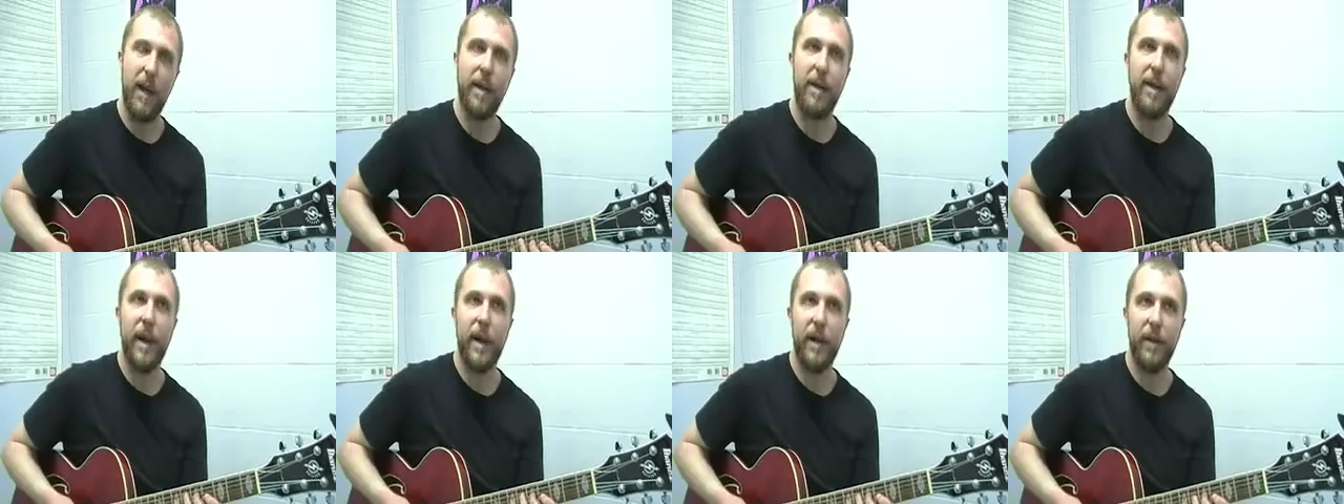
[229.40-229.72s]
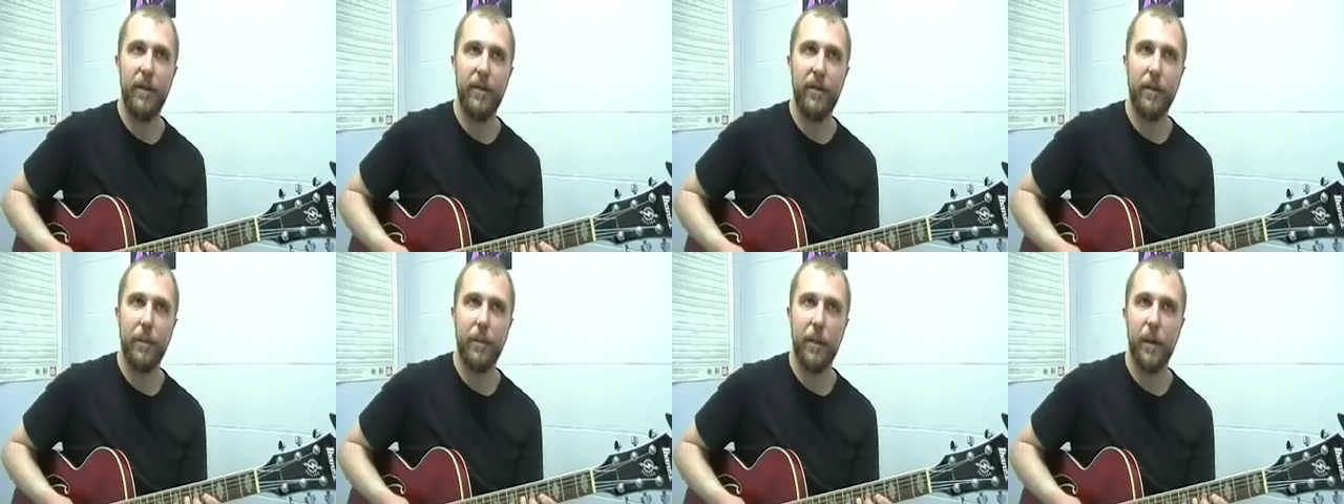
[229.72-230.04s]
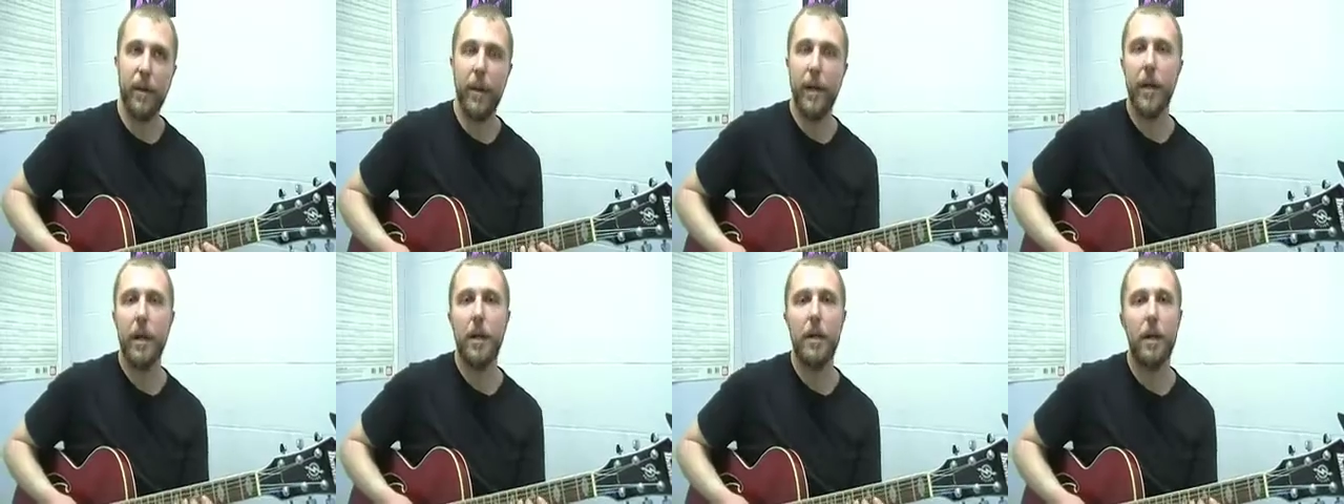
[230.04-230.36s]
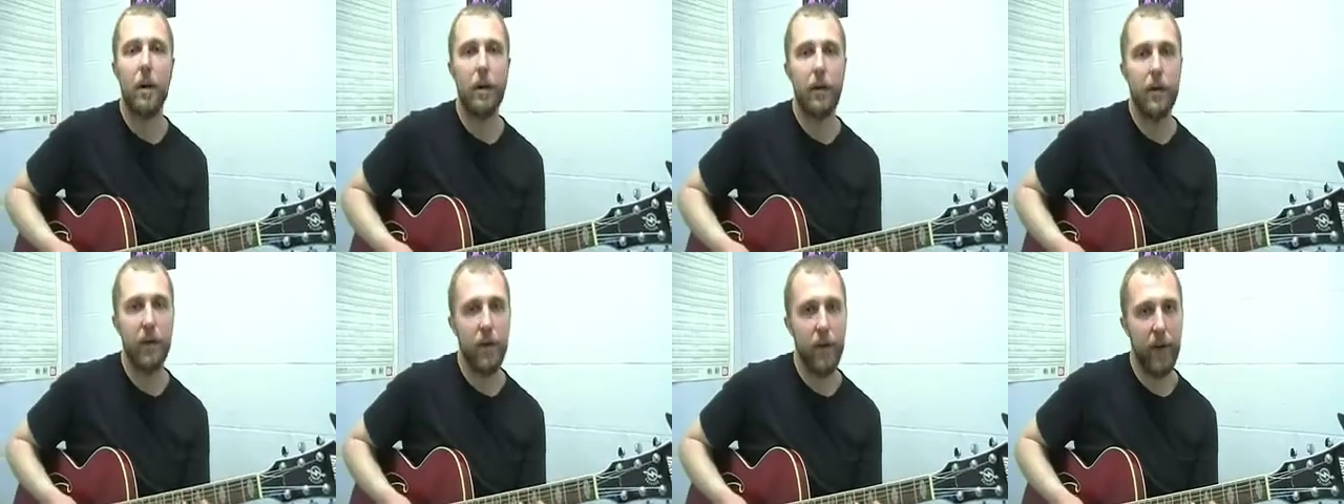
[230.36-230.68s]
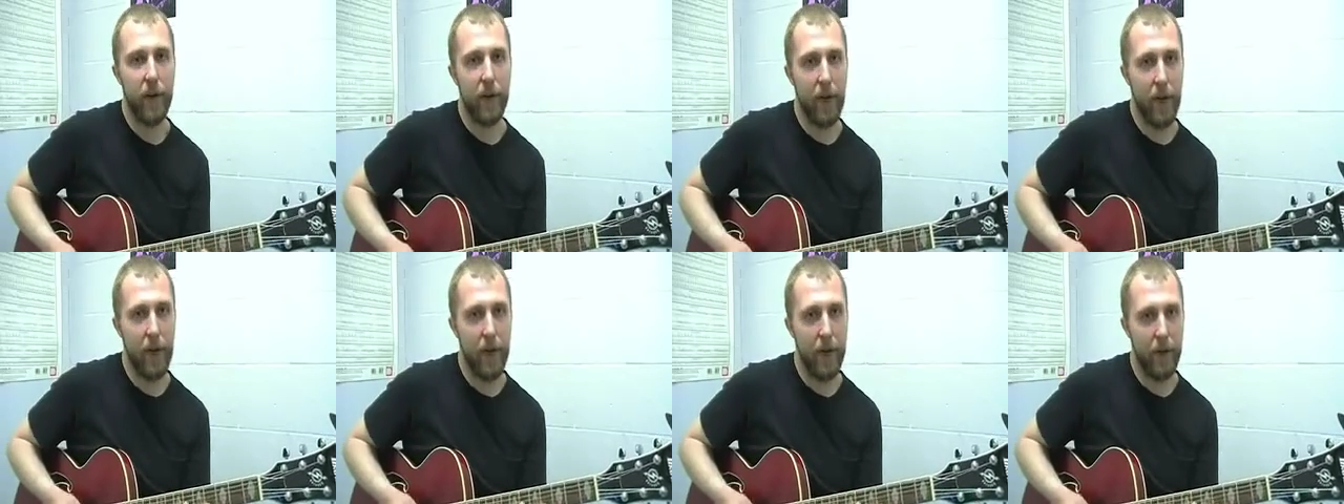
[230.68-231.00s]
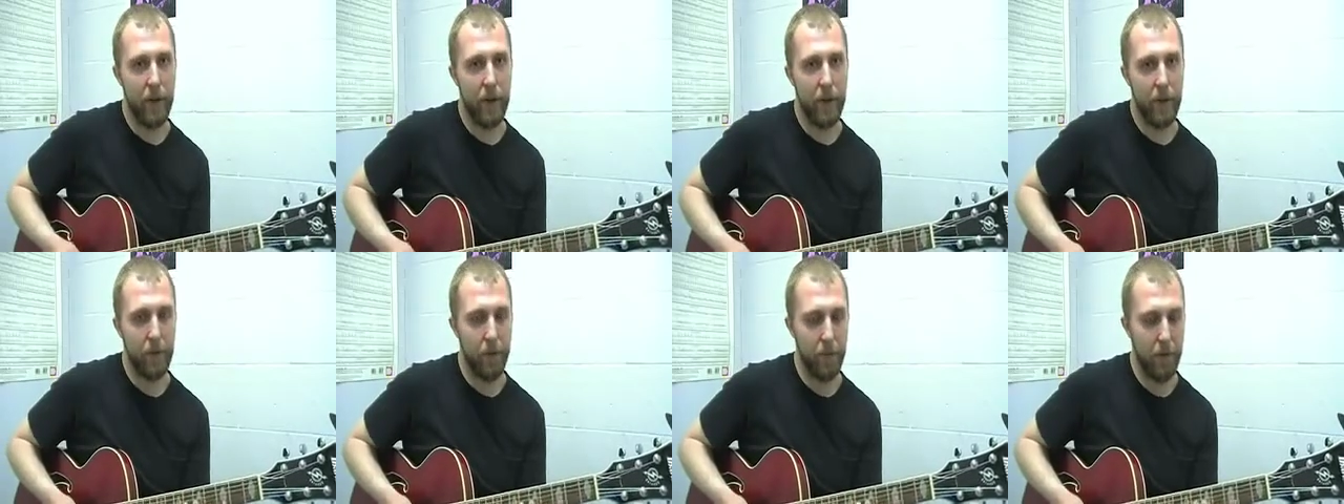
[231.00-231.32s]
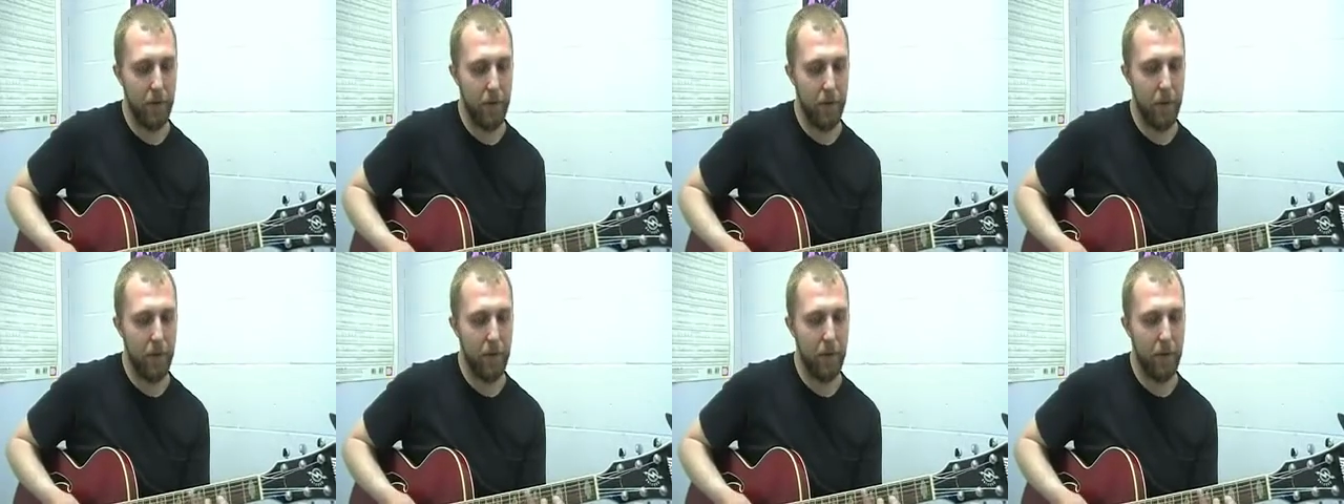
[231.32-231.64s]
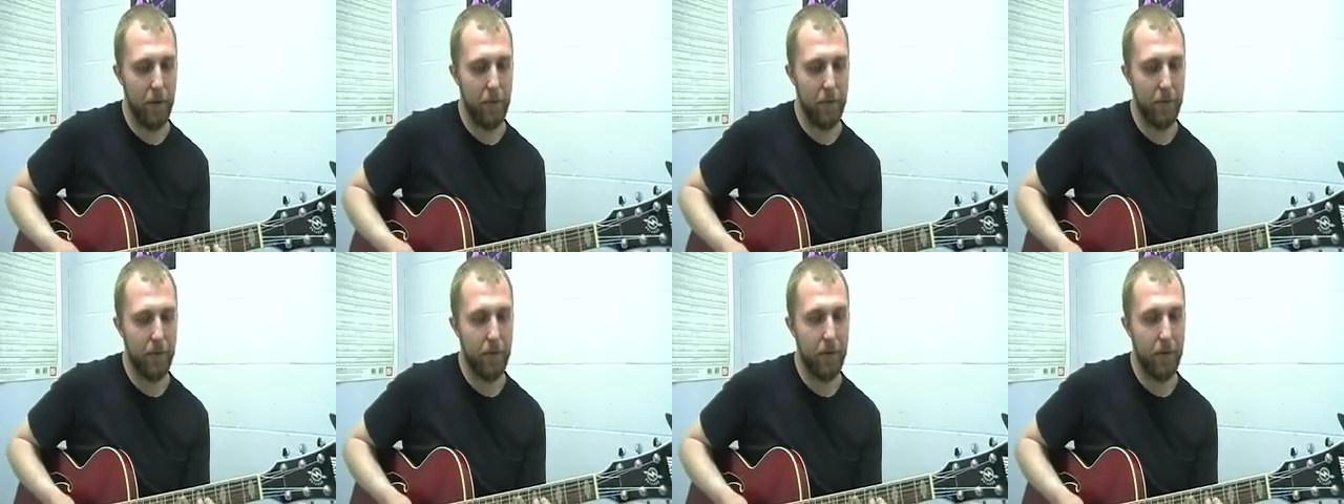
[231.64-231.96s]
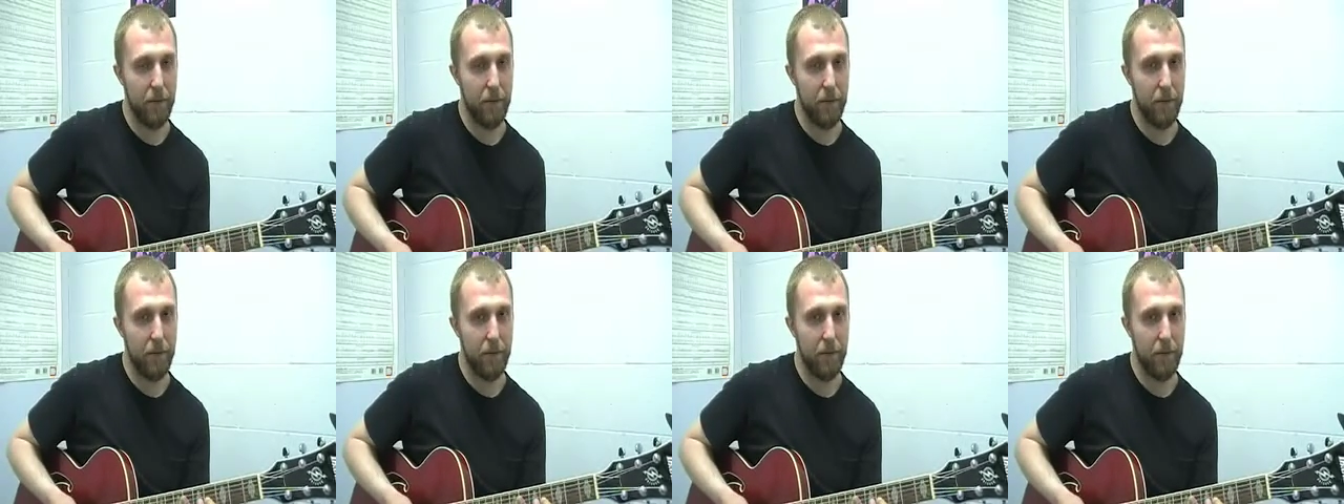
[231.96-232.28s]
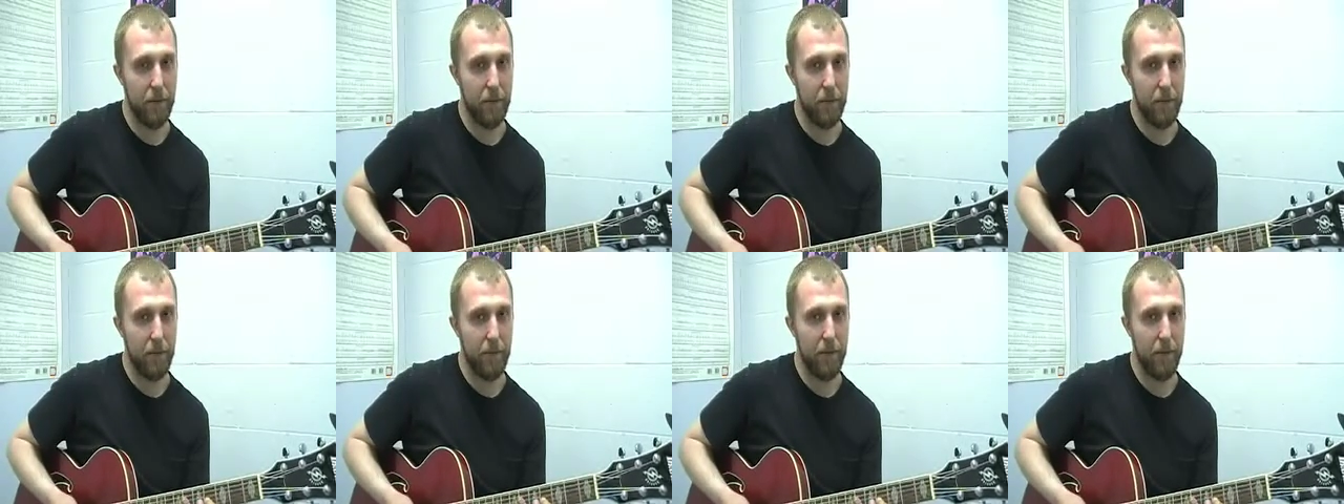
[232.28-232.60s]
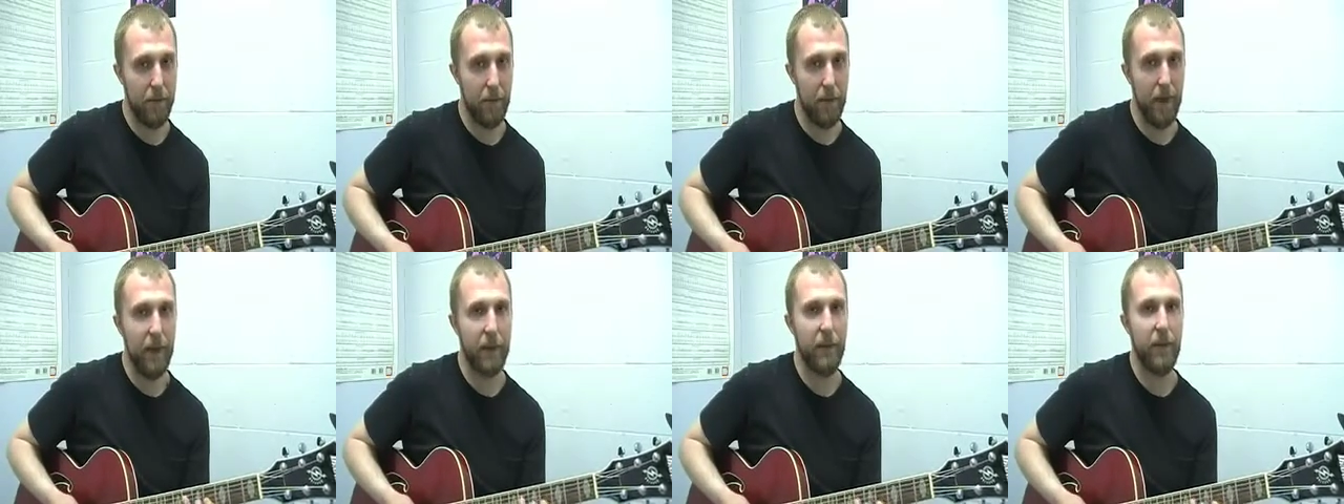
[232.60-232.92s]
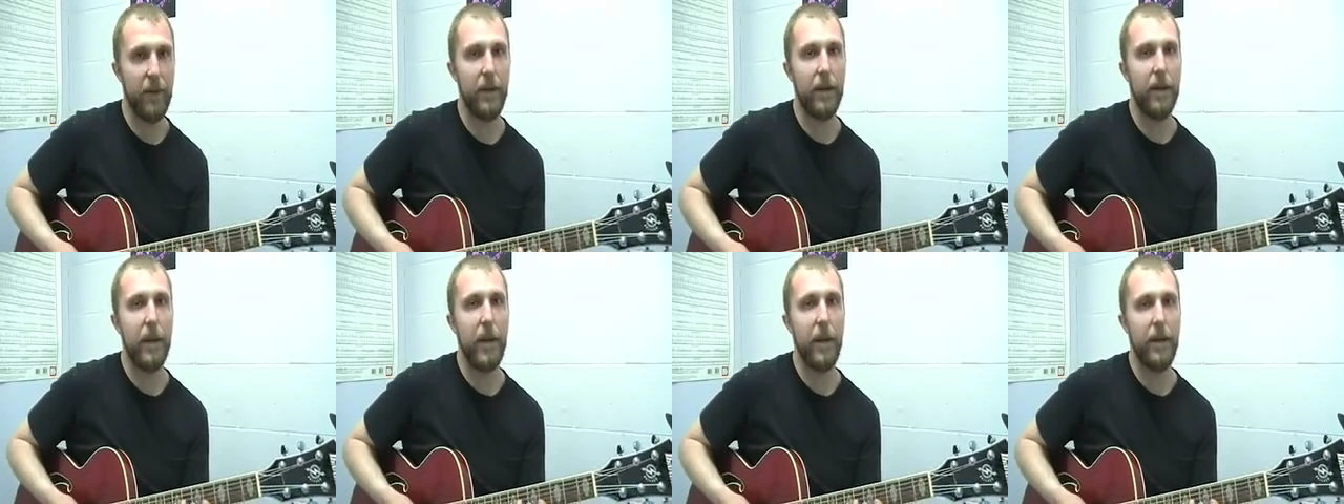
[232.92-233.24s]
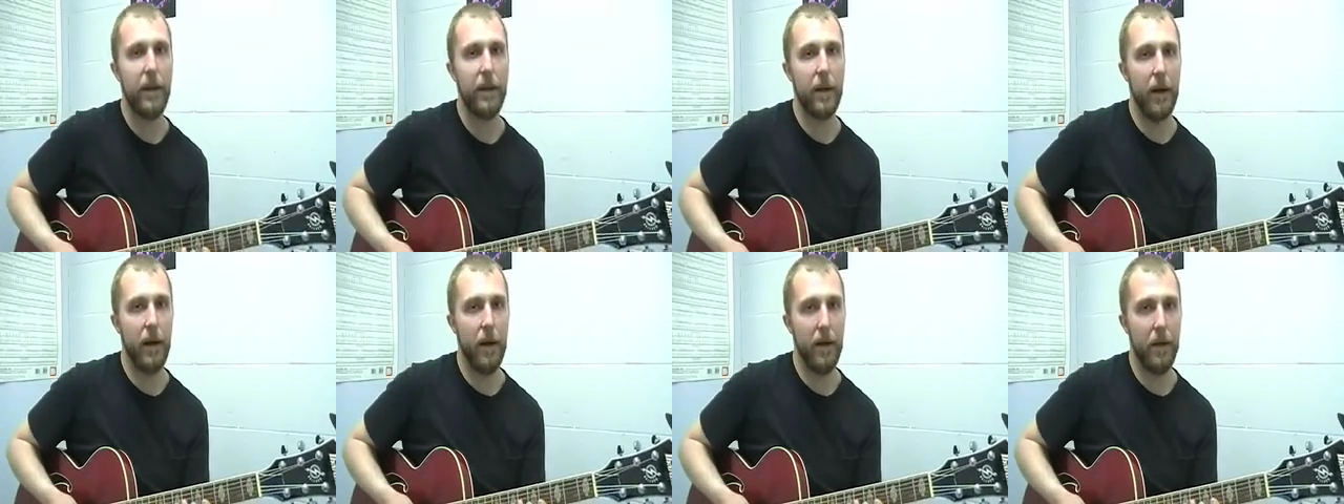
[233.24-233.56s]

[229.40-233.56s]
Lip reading: And that's some really close together sort of phrasing right there.